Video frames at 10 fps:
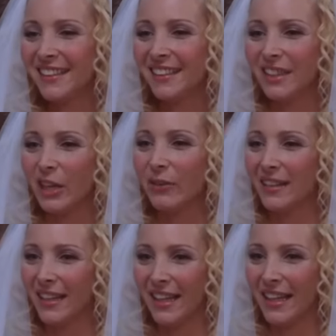knowing
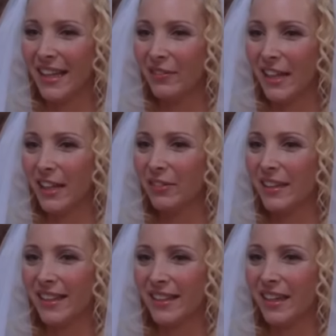that I have
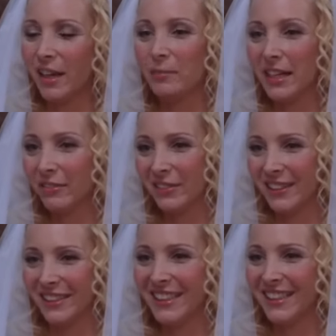everything I'm ever
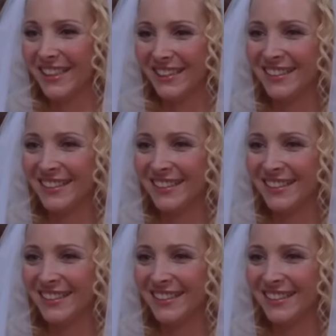going to need.